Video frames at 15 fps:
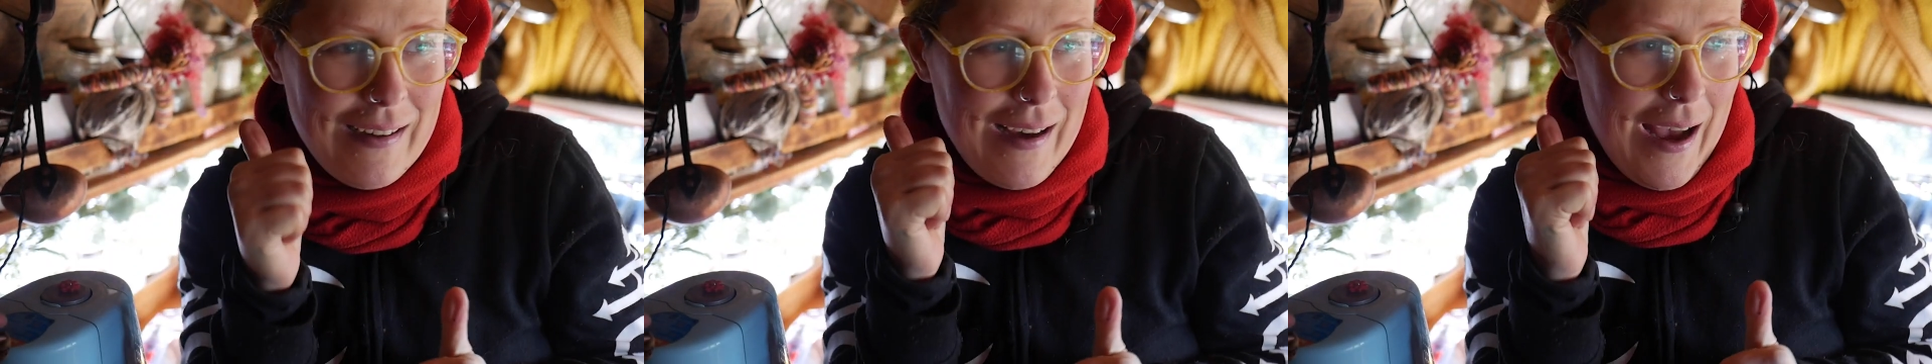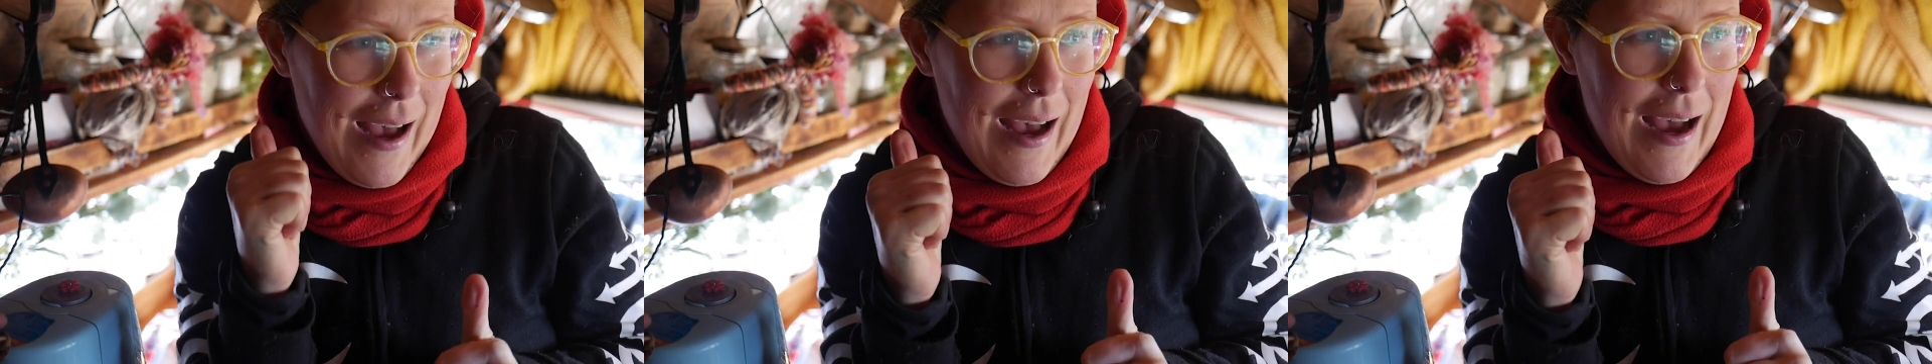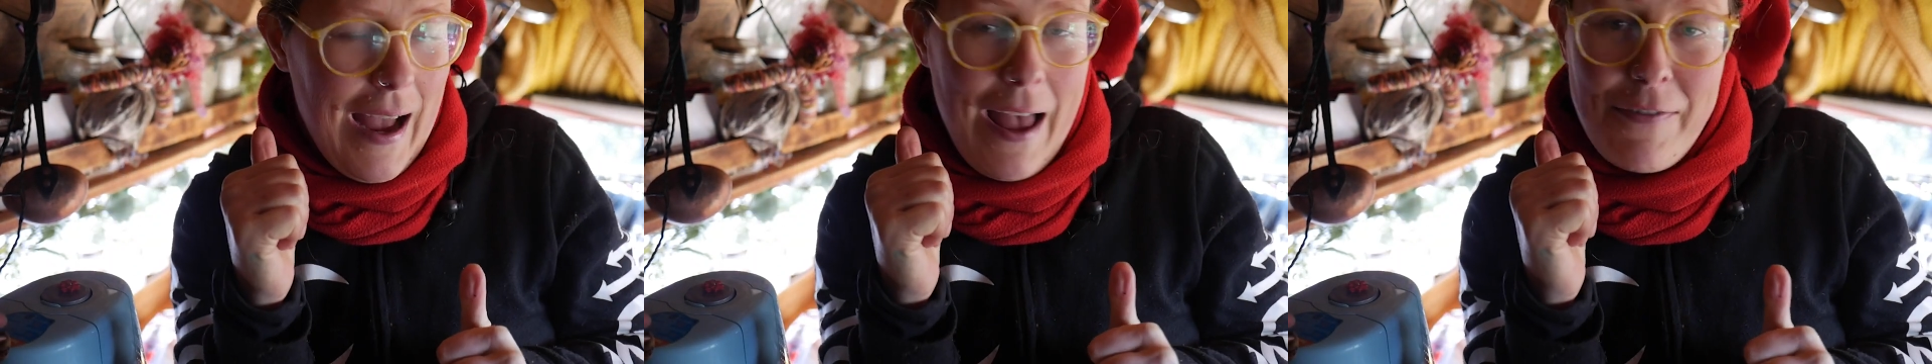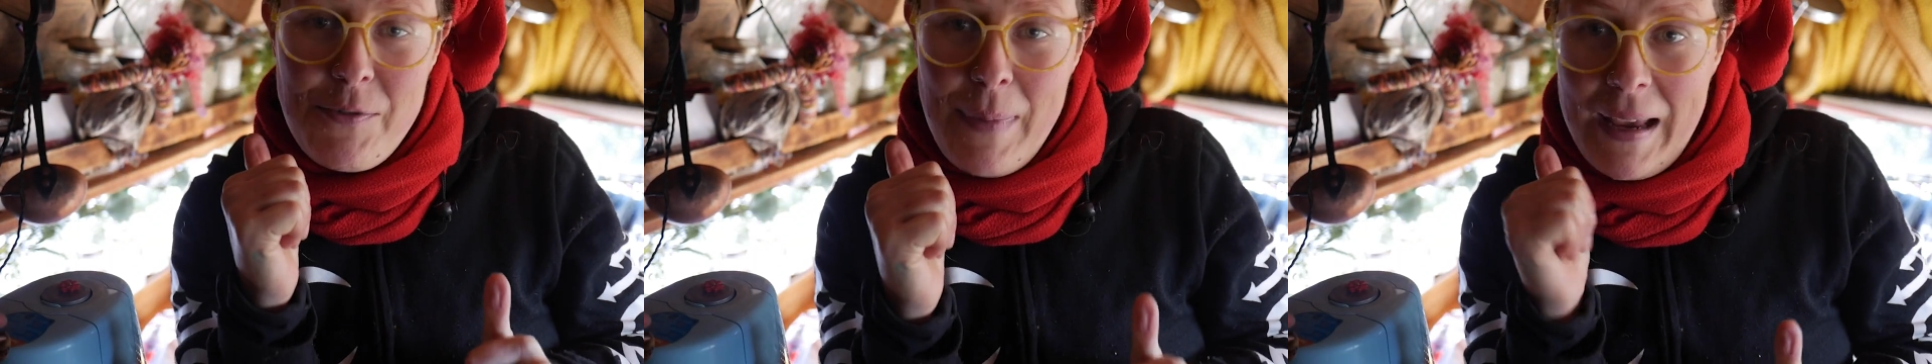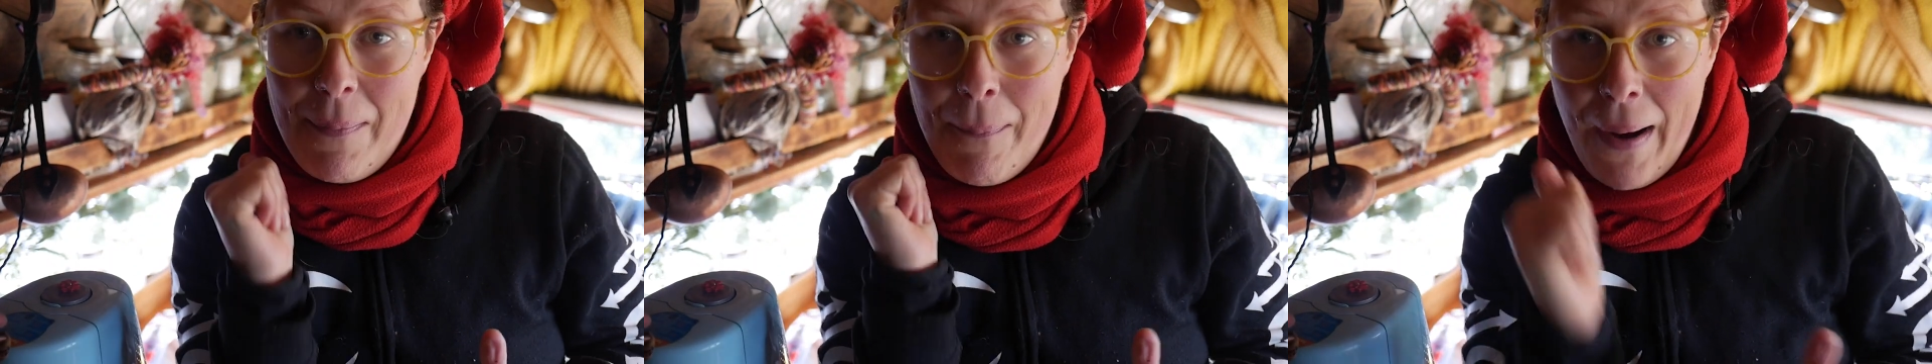Uh, I have to
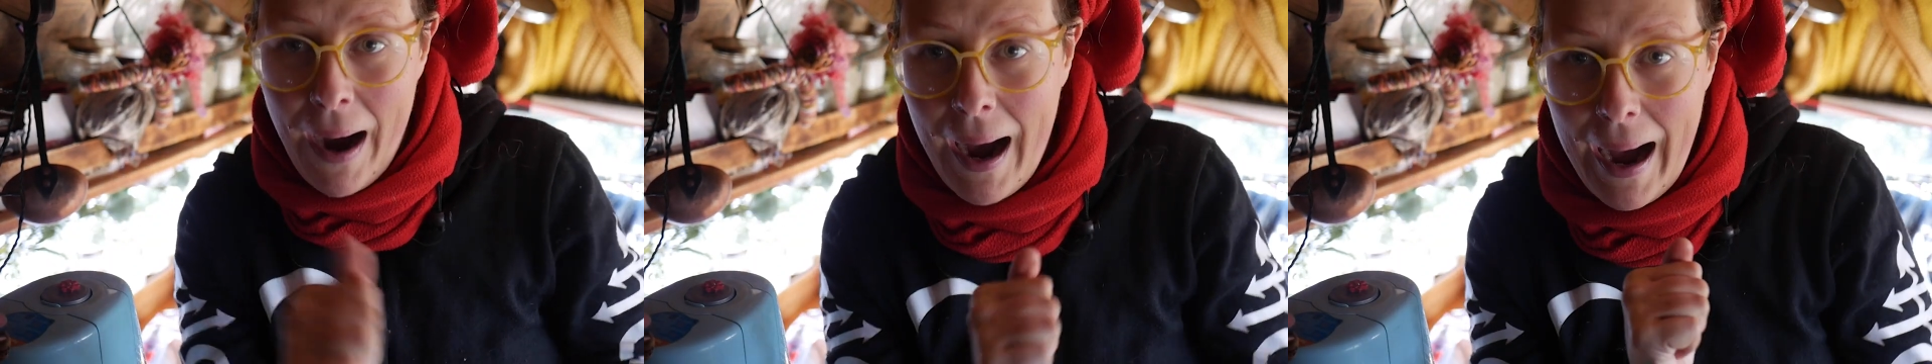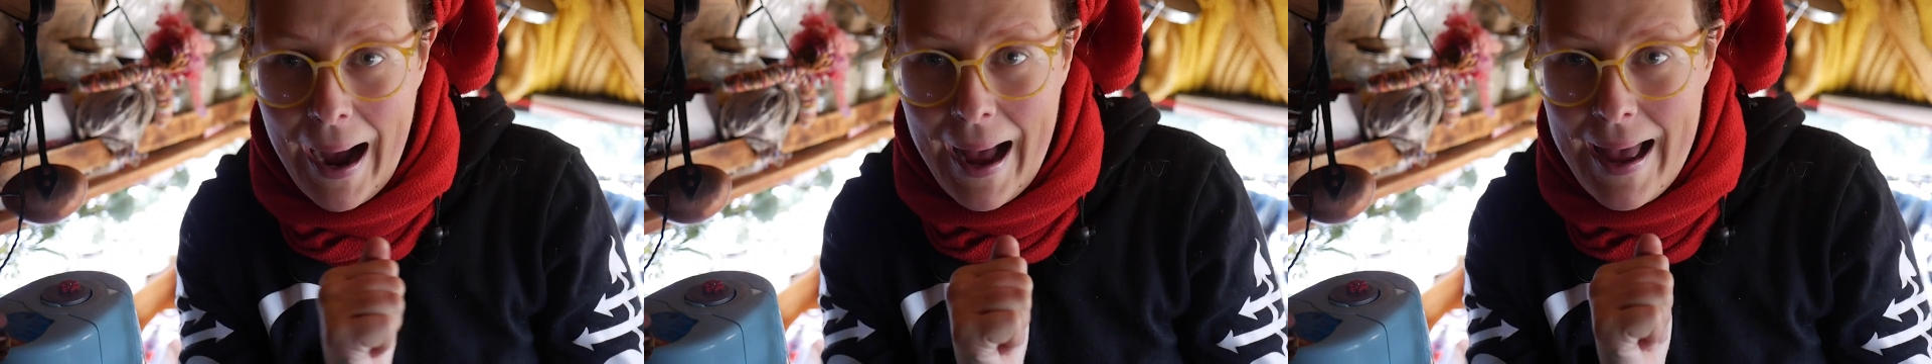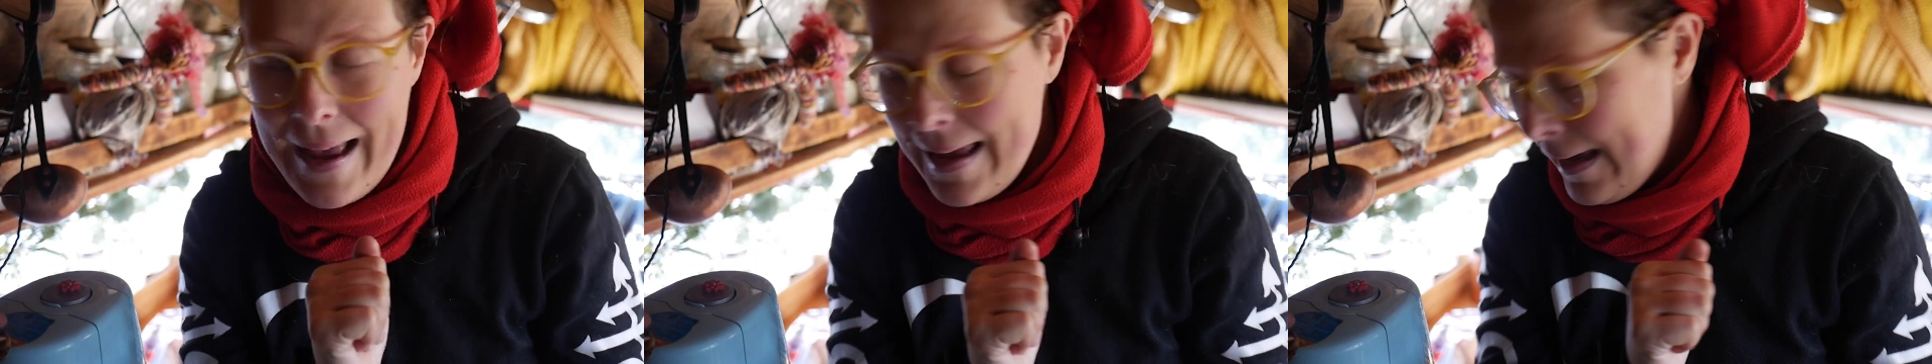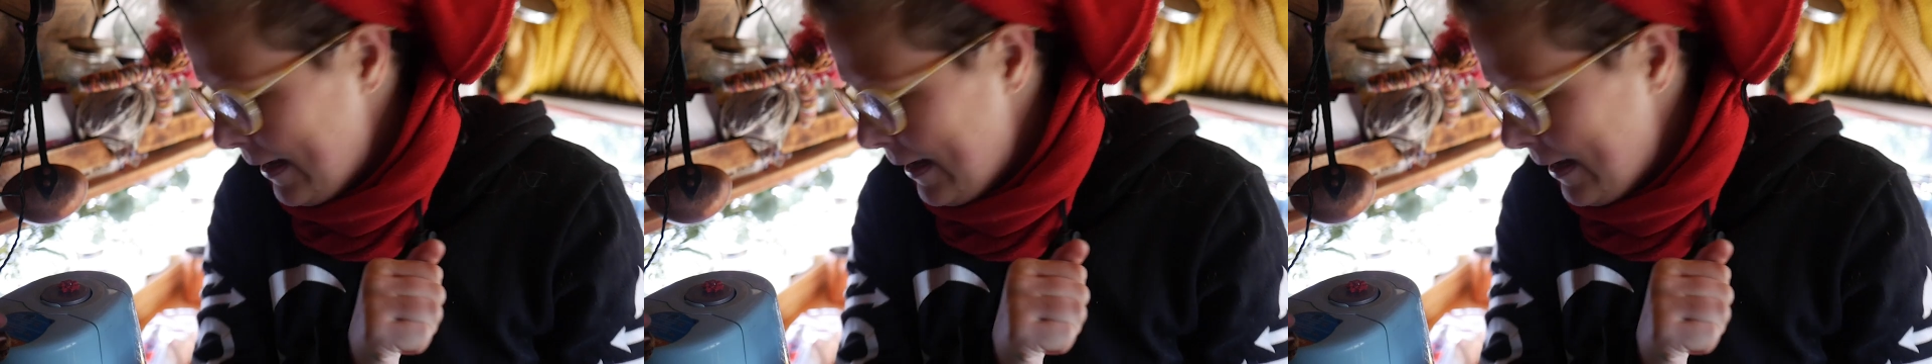make pie.